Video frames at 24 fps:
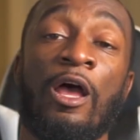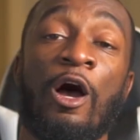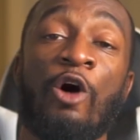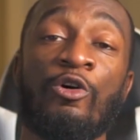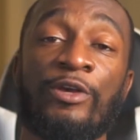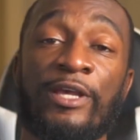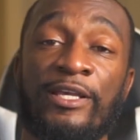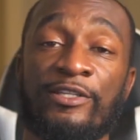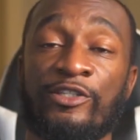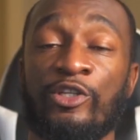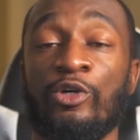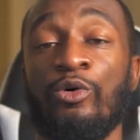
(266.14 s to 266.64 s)

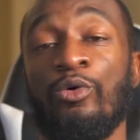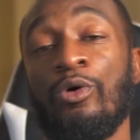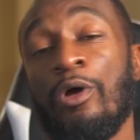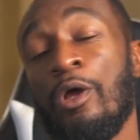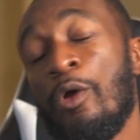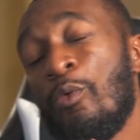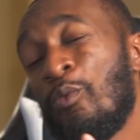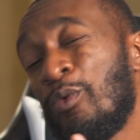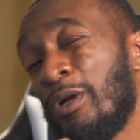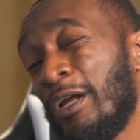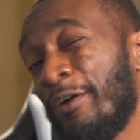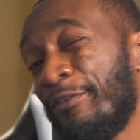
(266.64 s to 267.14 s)
Okay, so
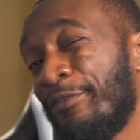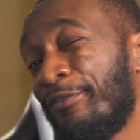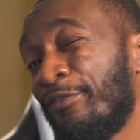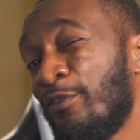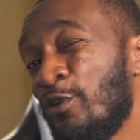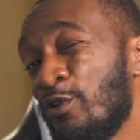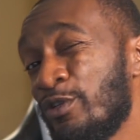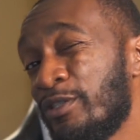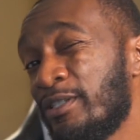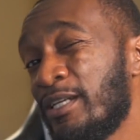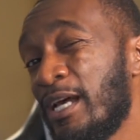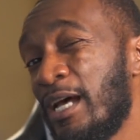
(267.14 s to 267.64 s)
when I
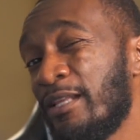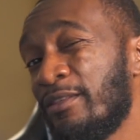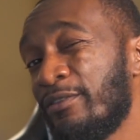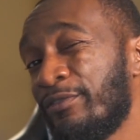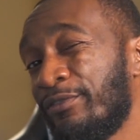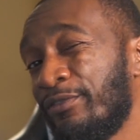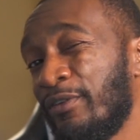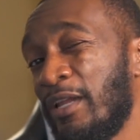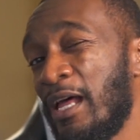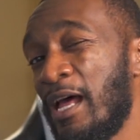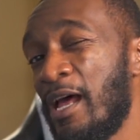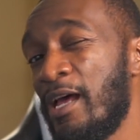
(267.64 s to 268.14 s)
first got the
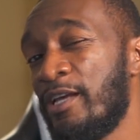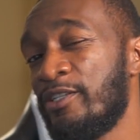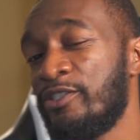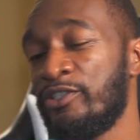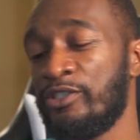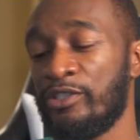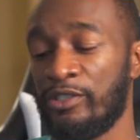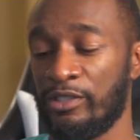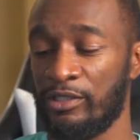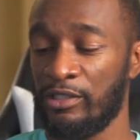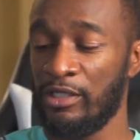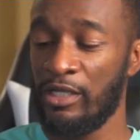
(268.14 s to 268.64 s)

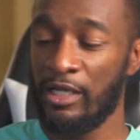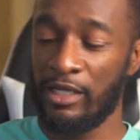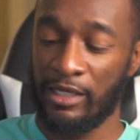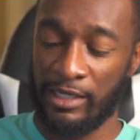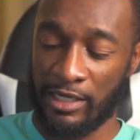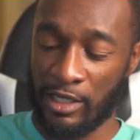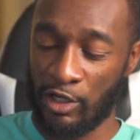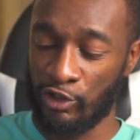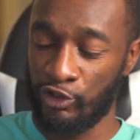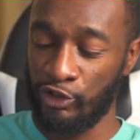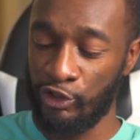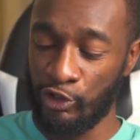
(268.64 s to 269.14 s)
flash and
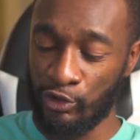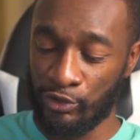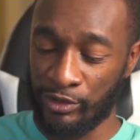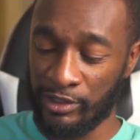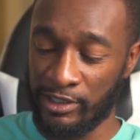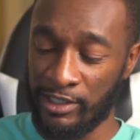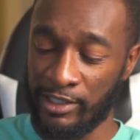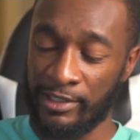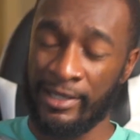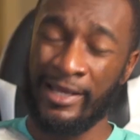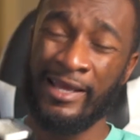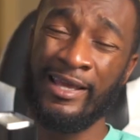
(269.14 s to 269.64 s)
I was using
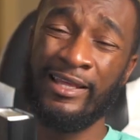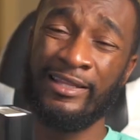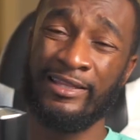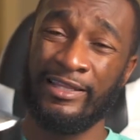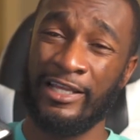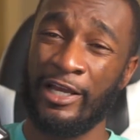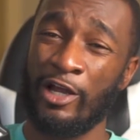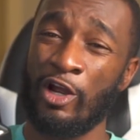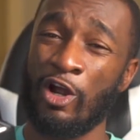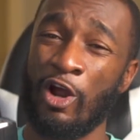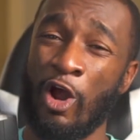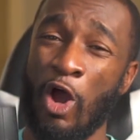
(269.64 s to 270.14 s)
it,
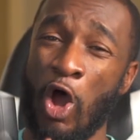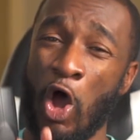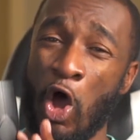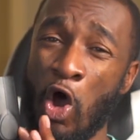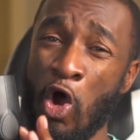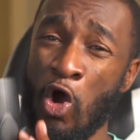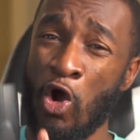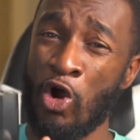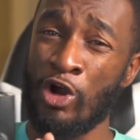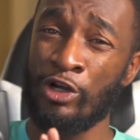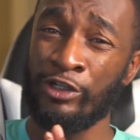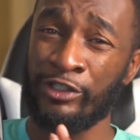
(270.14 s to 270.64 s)
there
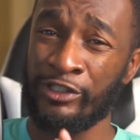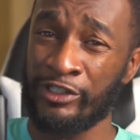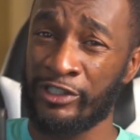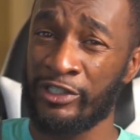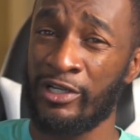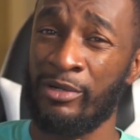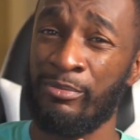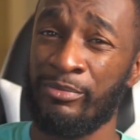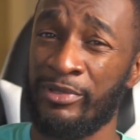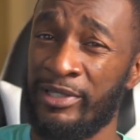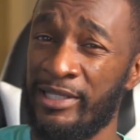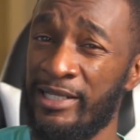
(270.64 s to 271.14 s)
are
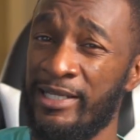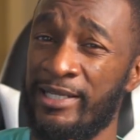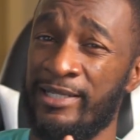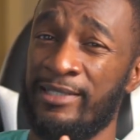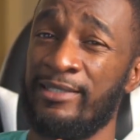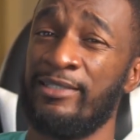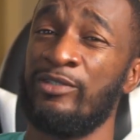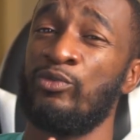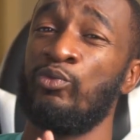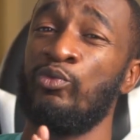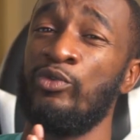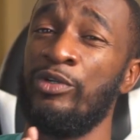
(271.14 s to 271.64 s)
some
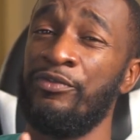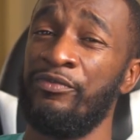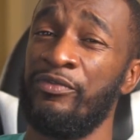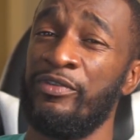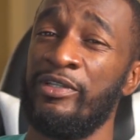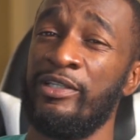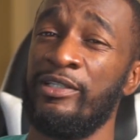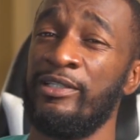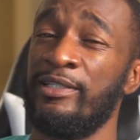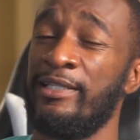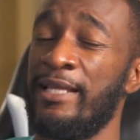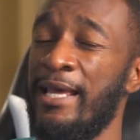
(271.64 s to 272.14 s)
things with
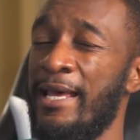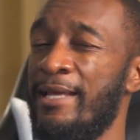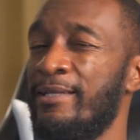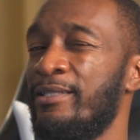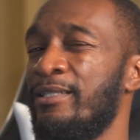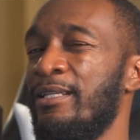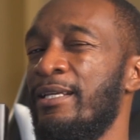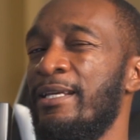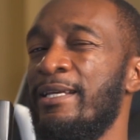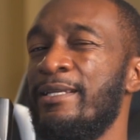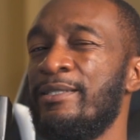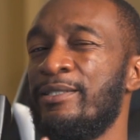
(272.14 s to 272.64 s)
it that
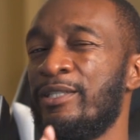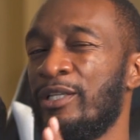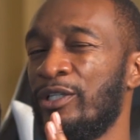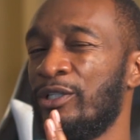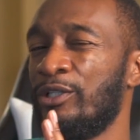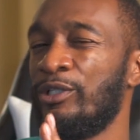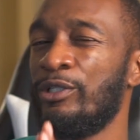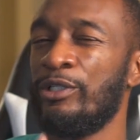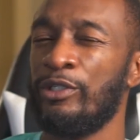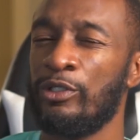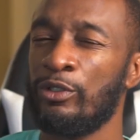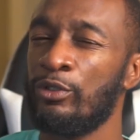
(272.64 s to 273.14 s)
is a
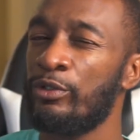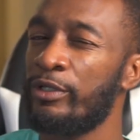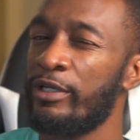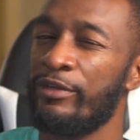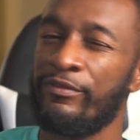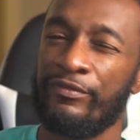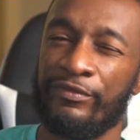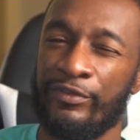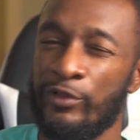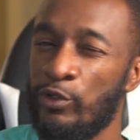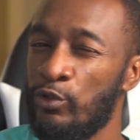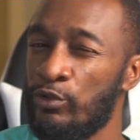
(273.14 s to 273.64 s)
little
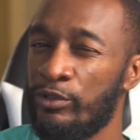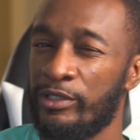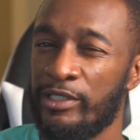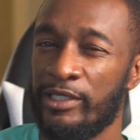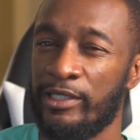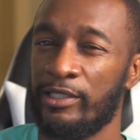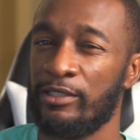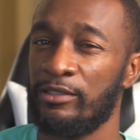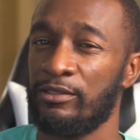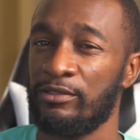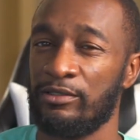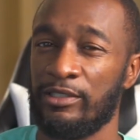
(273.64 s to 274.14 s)

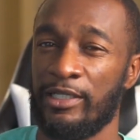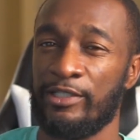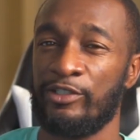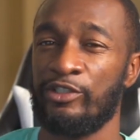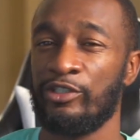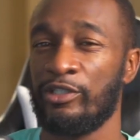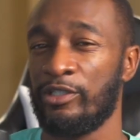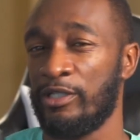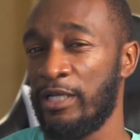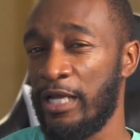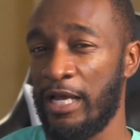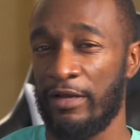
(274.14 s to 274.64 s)
confusing that you're
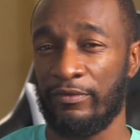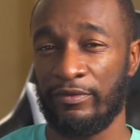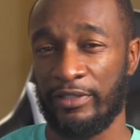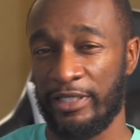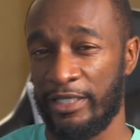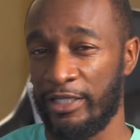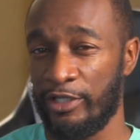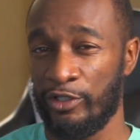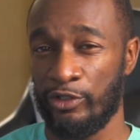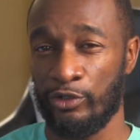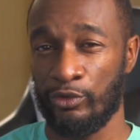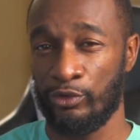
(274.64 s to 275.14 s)
gonna have to
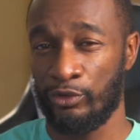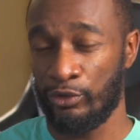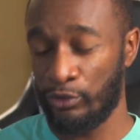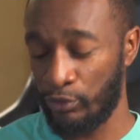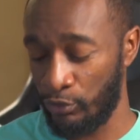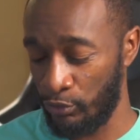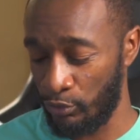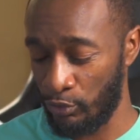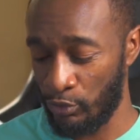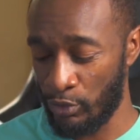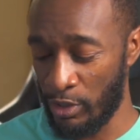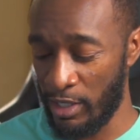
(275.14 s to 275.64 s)
get used
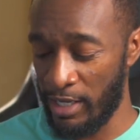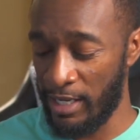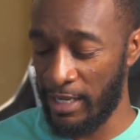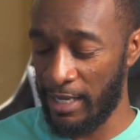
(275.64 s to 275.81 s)
to,